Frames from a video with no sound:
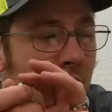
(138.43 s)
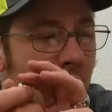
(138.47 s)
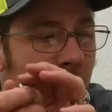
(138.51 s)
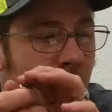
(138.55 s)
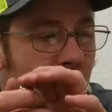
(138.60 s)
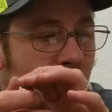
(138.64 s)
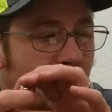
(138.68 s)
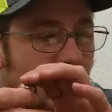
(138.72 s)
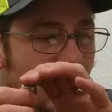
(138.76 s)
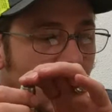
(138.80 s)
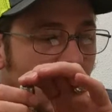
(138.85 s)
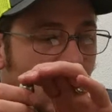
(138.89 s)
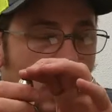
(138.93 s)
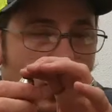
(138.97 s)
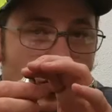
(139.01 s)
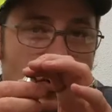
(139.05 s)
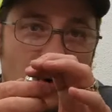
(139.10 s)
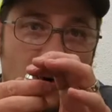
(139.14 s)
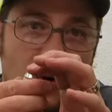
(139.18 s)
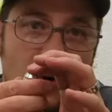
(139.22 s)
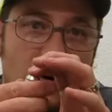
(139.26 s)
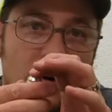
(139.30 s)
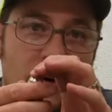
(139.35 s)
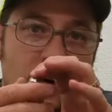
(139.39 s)

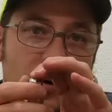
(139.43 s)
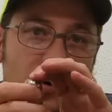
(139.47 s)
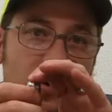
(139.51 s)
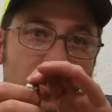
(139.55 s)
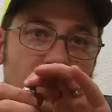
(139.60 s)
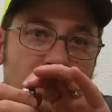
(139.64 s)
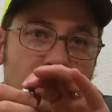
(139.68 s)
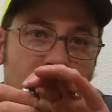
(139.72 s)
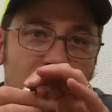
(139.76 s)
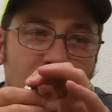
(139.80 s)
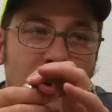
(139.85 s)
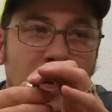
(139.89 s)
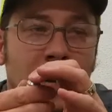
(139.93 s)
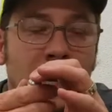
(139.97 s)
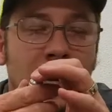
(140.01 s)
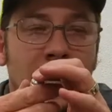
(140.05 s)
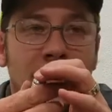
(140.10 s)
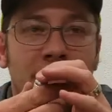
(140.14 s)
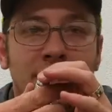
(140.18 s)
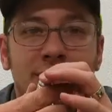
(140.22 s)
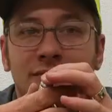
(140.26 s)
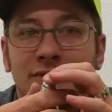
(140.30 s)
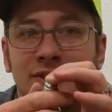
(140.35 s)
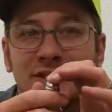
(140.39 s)
4,
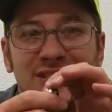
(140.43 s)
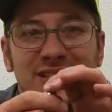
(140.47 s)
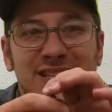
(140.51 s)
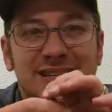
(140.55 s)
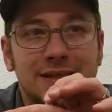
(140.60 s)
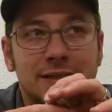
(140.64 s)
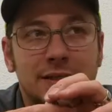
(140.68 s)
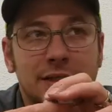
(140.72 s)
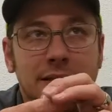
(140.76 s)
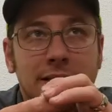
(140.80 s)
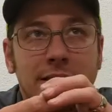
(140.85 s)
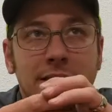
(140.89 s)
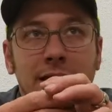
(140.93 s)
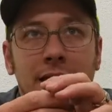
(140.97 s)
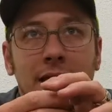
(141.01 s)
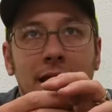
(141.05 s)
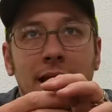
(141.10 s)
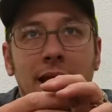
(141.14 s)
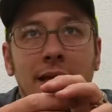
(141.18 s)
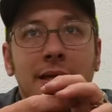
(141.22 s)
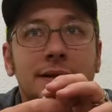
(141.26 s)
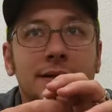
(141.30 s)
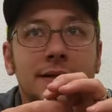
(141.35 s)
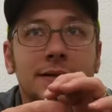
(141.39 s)
5, 6,
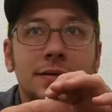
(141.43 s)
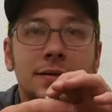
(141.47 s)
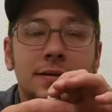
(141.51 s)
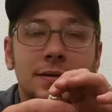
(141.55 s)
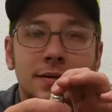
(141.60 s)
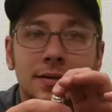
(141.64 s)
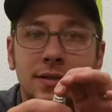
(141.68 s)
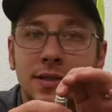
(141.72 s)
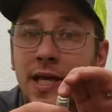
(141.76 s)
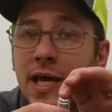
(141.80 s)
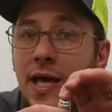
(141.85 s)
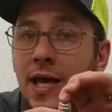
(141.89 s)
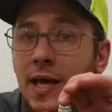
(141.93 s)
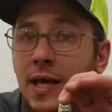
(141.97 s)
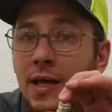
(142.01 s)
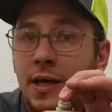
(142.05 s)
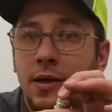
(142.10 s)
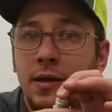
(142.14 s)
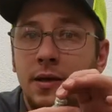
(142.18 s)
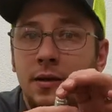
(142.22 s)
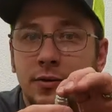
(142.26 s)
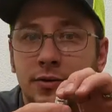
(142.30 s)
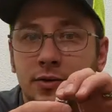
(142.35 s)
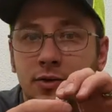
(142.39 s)
8,
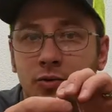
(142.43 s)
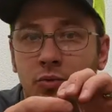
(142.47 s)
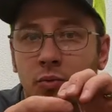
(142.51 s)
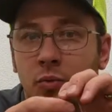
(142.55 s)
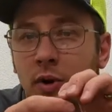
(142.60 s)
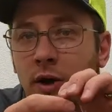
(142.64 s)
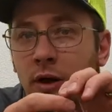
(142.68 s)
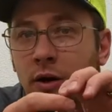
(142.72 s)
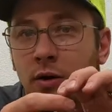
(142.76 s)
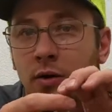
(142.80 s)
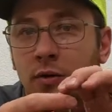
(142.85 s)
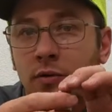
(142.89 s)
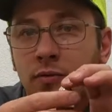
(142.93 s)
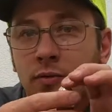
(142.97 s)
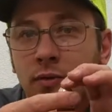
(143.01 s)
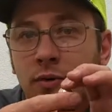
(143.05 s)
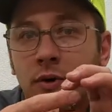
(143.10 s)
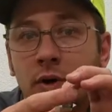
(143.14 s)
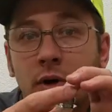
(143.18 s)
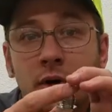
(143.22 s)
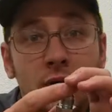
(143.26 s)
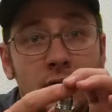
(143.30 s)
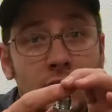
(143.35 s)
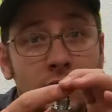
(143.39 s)
10, 12,
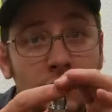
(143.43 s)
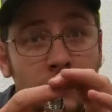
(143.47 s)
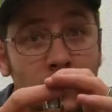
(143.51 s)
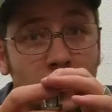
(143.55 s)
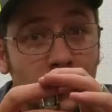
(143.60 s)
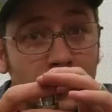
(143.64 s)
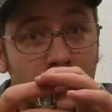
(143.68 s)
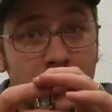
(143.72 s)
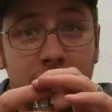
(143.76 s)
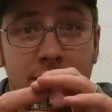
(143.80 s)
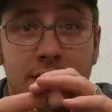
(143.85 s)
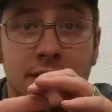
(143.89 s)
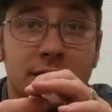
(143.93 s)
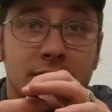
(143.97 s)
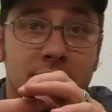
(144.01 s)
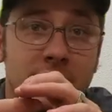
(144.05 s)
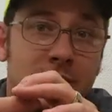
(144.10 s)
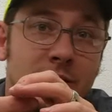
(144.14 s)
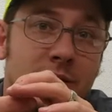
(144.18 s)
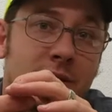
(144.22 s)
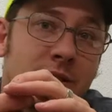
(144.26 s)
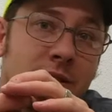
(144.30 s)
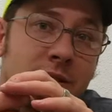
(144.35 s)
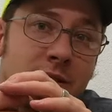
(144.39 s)
14,
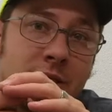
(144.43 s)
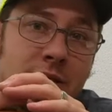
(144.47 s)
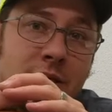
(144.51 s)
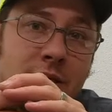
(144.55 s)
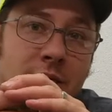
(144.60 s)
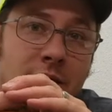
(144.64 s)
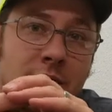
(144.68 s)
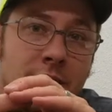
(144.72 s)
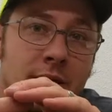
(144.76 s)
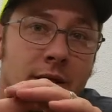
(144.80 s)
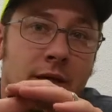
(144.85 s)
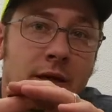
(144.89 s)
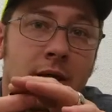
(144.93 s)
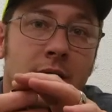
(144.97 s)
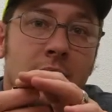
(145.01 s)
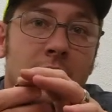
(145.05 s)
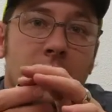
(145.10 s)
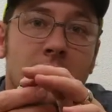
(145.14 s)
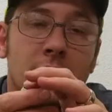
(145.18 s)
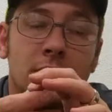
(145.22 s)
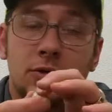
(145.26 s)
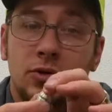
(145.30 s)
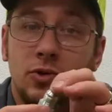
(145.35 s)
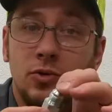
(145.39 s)
16,
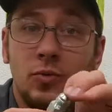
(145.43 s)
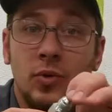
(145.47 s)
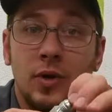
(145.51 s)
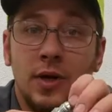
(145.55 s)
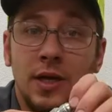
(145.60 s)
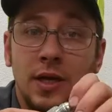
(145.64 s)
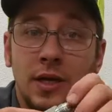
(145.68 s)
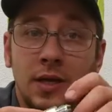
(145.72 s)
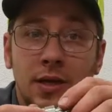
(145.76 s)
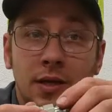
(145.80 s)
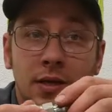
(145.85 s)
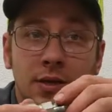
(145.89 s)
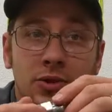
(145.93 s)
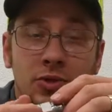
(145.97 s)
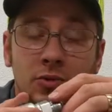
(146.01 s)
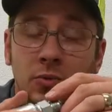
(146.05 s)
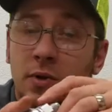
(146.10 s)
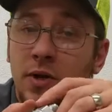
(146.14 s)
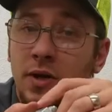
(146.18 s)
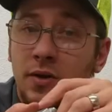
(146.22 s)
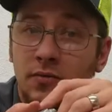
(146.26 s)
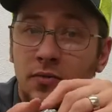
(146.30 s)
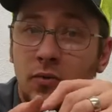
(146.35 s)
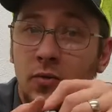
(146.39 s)
20,
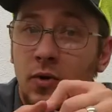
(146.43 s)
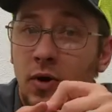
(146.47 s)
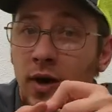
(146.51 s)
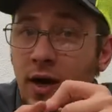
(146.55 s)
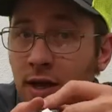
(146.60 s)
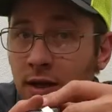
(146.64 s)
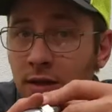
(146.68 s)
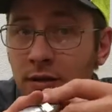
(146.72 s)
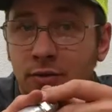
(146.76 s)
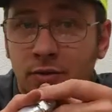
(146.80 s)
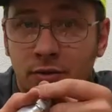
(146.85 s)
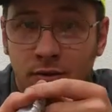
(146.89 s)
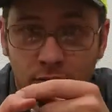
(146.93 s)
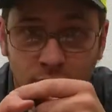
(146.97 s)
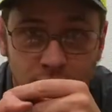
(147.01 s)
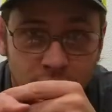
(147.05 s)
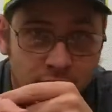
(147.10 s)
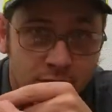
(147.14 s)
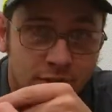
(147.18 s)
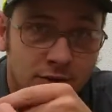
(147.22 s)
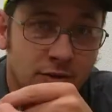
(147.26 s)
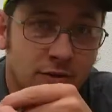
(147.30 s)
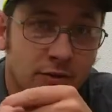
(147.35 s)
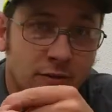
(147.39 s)
24, and
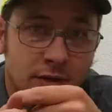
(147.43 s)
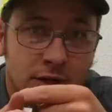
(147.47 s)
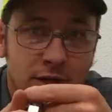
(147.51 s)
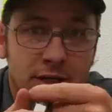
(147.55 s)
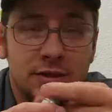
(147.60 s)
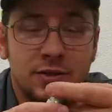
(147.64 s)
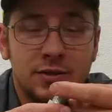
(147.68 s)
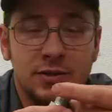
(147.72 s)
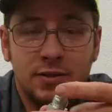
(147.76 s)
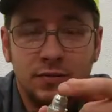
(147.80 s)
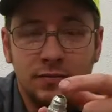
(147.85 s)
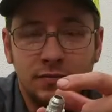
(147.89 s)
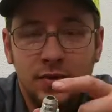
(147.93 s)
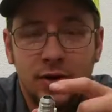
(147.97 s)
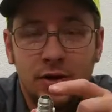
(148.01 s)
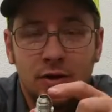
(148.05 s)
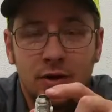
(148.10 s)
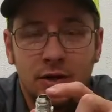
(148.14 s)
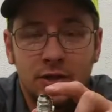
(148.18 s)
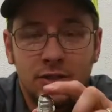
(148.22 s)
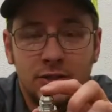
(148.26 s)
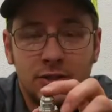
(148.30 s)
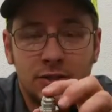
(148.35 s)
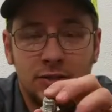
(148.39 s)
32. That is the
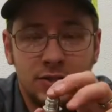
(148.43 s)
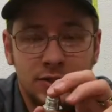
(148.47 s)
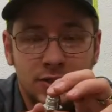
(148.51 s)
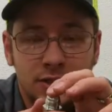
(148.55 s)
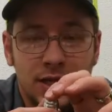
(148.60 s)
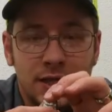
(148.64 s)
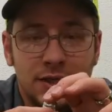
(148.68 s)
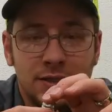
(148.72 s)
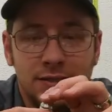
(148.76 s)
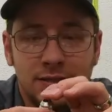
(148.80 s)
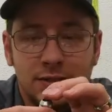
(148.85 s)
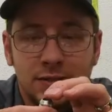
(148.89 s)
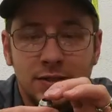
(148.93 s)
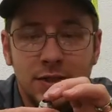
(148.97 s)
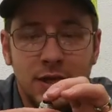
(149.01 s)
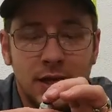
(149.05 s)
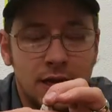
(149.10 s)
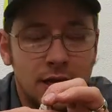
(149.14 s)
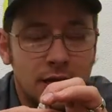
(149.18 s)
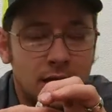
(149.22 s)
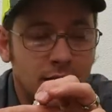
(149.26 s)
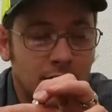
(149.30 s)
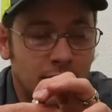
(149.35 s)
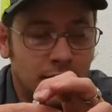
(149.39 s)
various sizes.
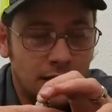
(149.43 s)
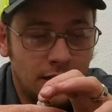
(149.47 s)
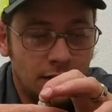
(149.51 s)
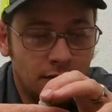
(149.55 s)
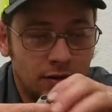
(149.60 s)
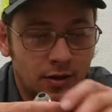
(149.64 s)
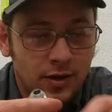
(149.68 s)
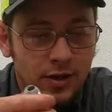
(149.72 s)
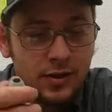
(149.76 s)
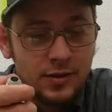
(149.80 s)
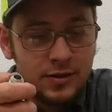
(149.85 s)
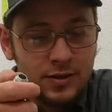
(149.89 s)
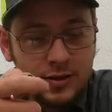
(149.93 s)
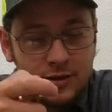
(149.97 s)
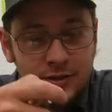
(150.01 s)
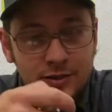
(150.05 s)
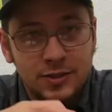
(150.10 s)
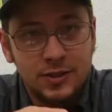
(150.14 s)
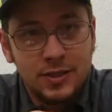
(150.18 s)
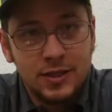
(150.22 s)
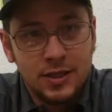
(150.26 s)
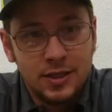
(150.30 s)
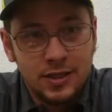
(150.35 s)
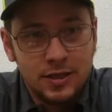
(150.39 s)
Now these
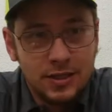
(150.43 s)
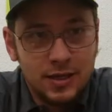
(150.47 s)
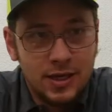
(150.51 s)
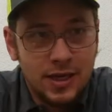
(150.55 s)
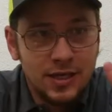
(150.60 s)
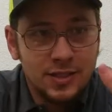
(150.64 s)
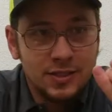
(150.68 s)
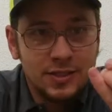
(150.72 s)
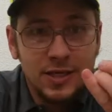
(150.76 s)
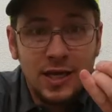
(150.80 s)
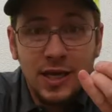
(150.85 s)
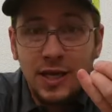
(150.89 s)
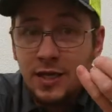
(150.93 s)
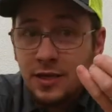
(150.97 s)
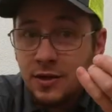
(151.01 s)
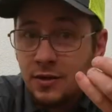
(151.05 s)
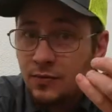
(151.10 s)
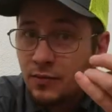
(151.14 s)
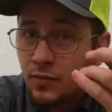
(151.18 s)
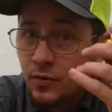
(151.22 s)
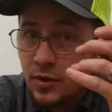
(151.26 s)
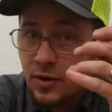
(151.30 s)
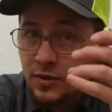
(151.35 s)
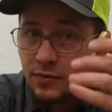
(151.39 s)
SAE
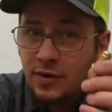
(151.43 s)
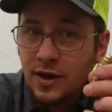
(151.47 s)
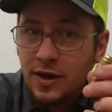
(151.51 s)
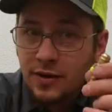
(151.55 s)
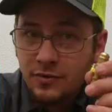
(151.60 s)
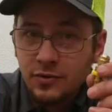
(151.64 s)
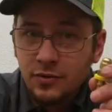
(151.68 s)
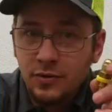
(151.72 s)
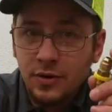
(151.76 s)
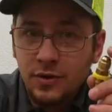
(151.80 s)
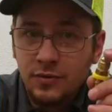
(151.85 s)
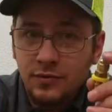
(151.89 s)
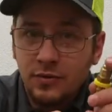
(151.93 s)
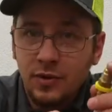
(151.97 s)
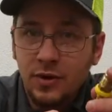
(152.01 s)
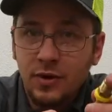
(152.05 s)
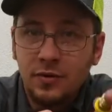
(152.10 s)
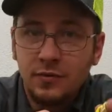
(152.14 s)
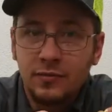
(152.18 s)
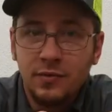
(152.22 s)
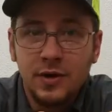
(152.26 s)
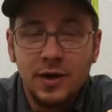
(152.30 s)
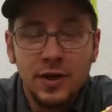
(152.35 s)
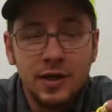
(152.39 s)
45 degree flare
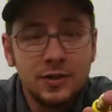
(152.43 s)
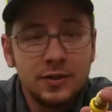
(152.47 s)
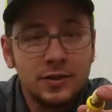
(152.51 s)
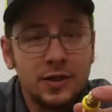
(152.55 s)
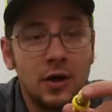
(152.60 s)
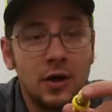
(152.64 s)
fittings